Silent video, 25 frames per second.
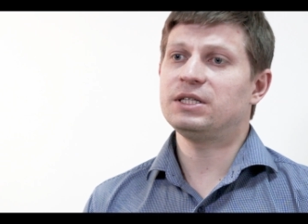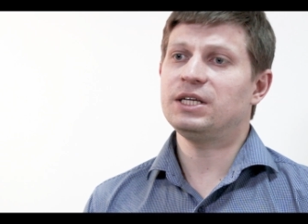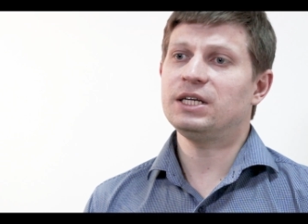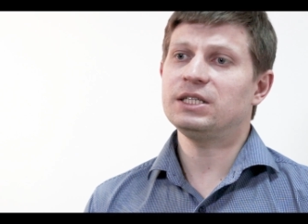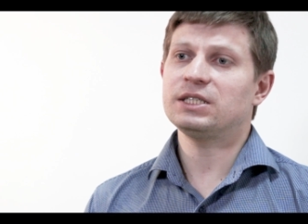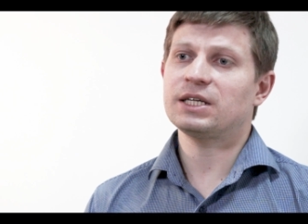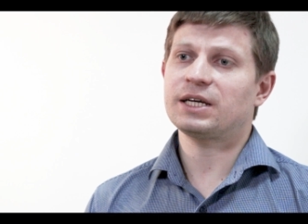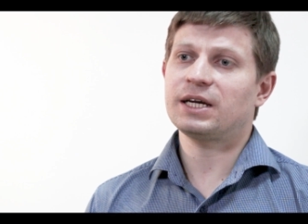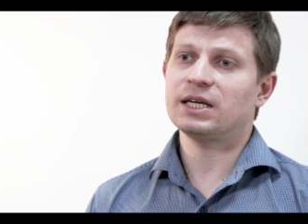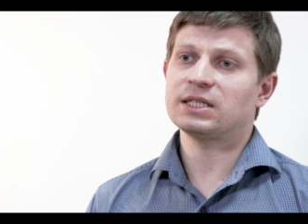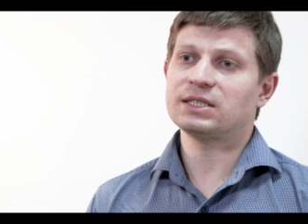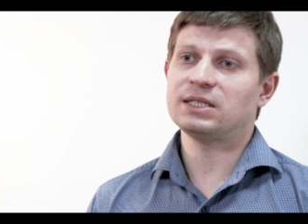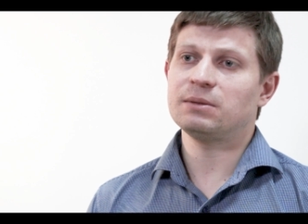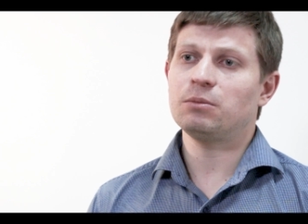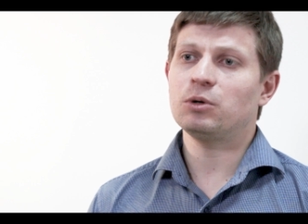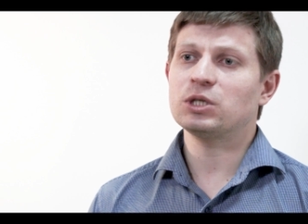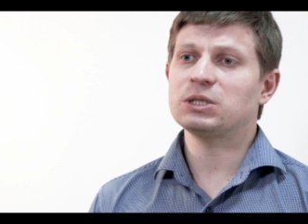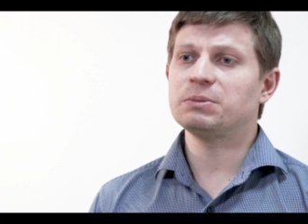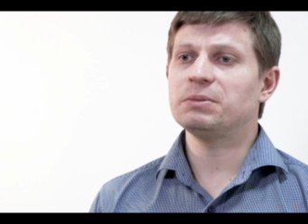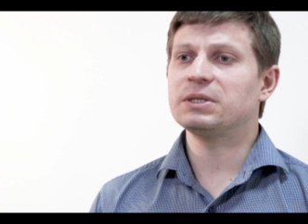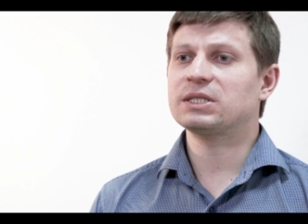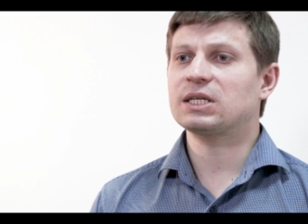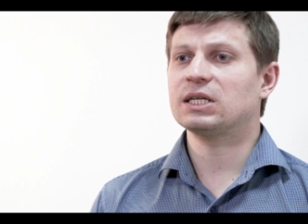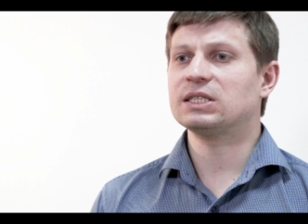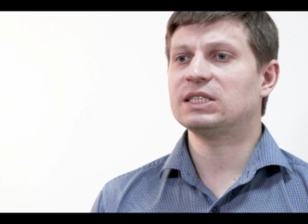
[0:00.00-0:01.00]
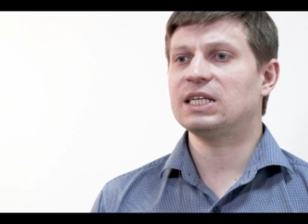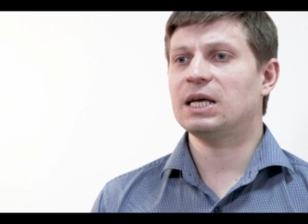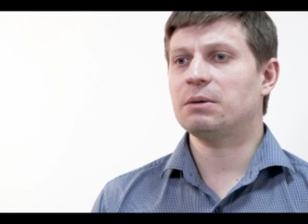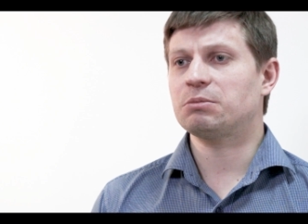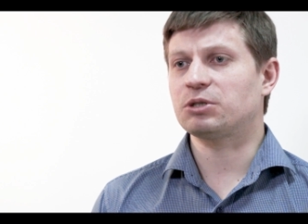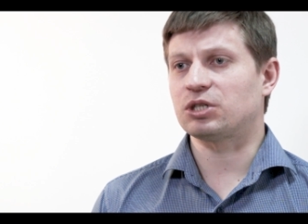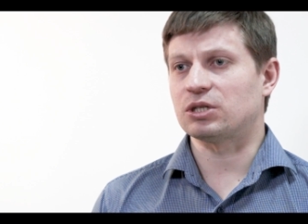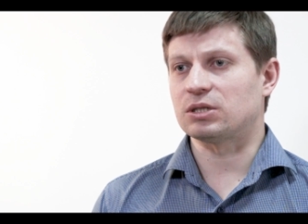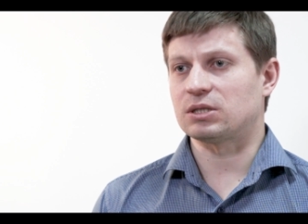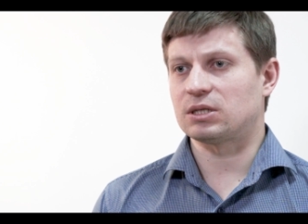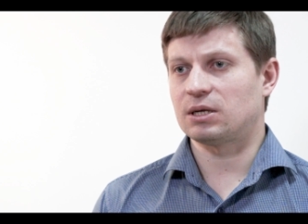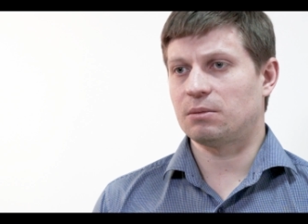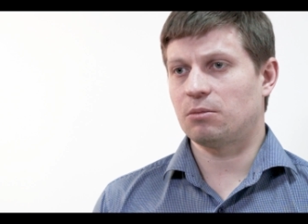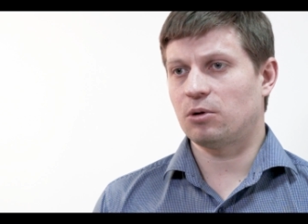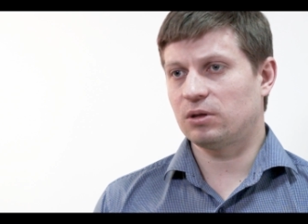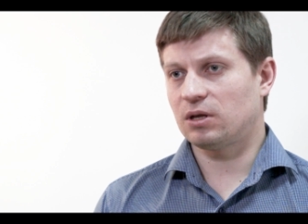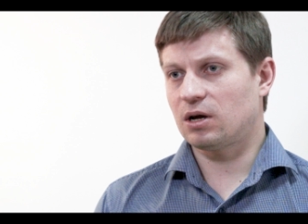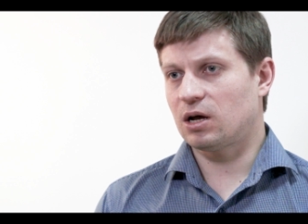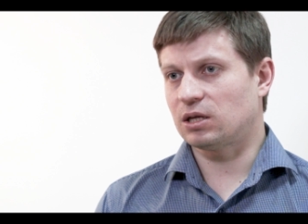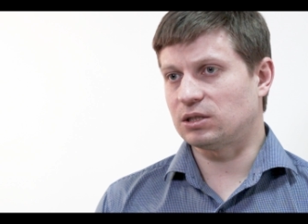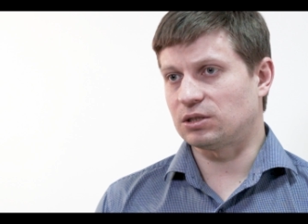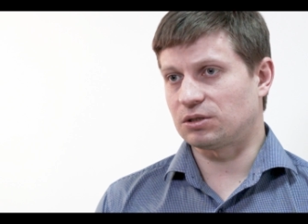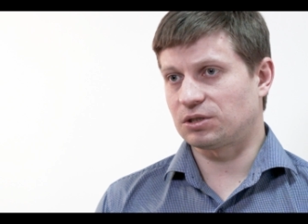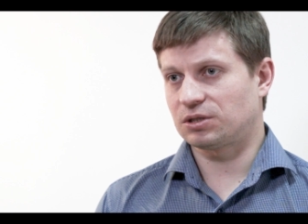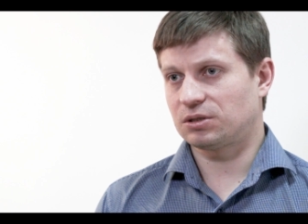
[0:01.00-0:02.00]
big data has the most misconceptions among
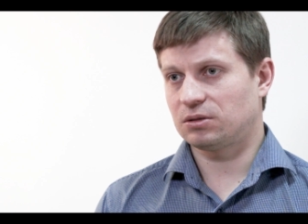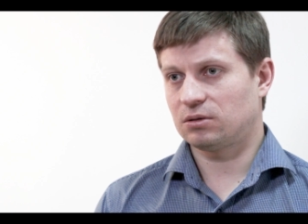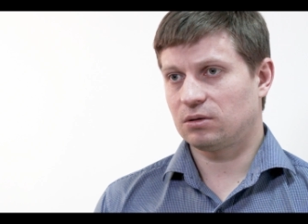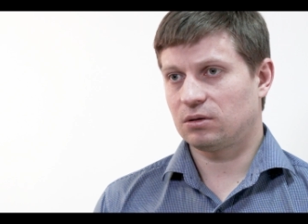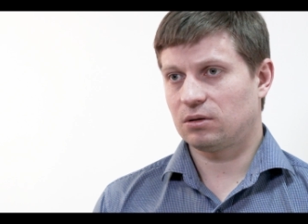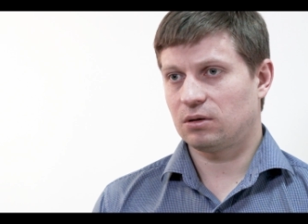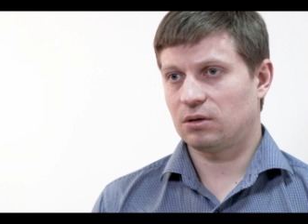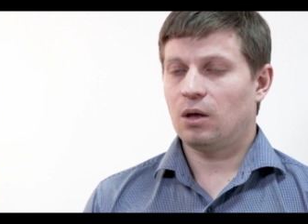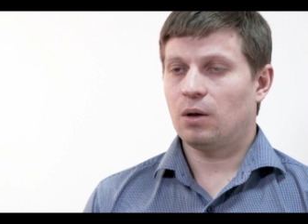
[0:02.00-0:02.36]
the others.